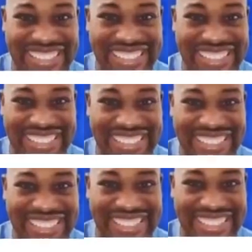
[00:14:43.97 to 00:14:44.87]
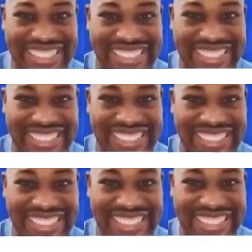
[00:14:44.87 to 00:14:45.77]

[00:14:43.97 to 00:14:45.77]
[no speech]